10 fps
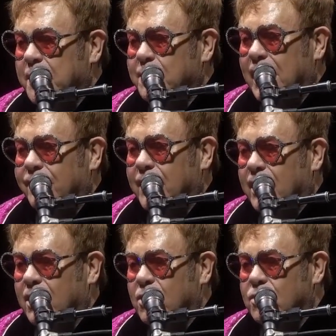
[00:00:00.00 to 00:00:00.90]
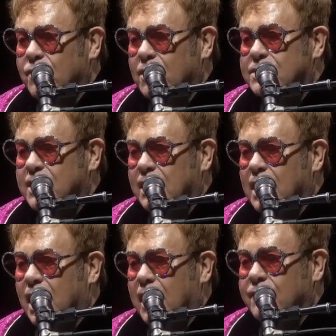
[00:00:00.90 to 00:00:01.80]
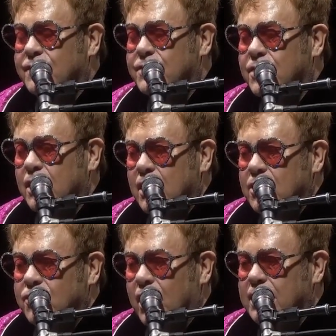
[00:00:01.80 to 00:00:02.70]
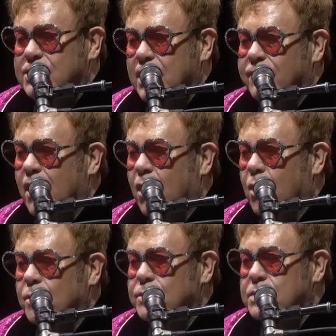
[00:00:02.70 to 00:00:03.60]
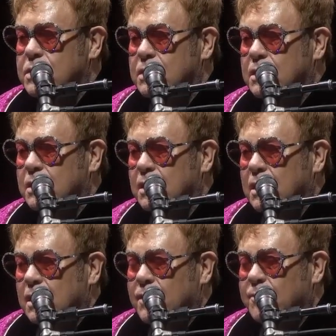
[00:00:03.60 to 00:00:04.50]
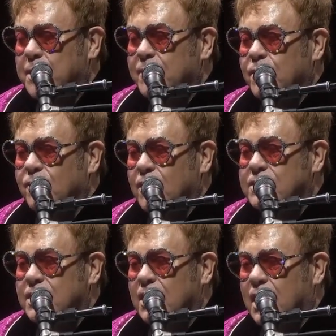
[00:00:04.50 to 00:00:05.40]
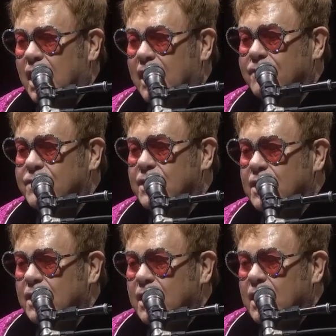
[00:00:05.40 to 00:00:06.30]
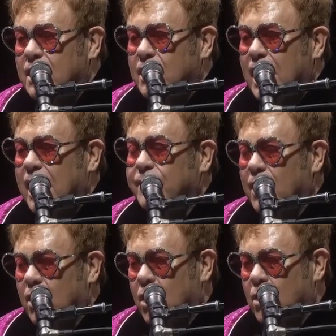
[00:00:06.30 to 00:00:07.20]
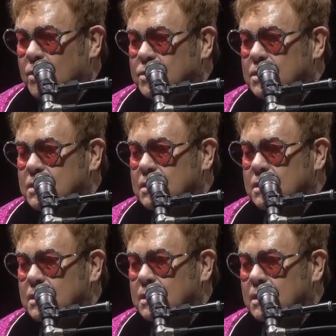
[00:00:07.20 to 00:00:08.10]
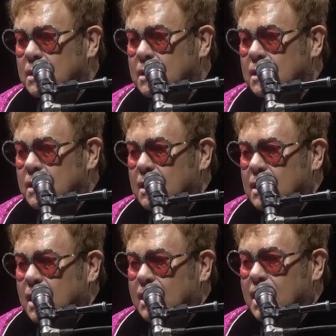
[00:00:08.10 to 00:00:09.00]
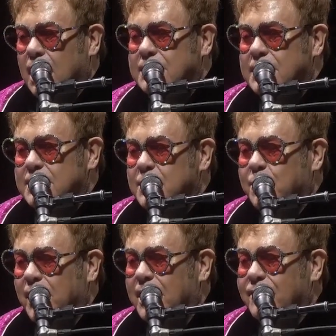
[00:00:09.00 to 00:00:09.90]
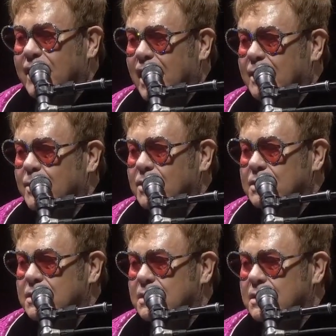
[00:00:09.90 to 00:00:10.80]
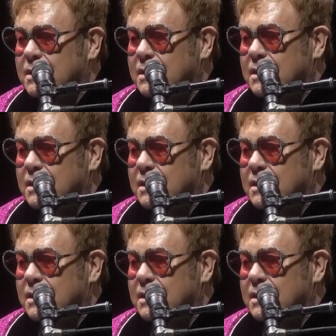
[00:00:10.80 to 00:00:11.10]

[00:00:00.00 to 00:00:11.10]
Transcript: are people out there who've lost their lives trying to save homes, the people who've lost their lives and their homes. And lastly is the plight of the animals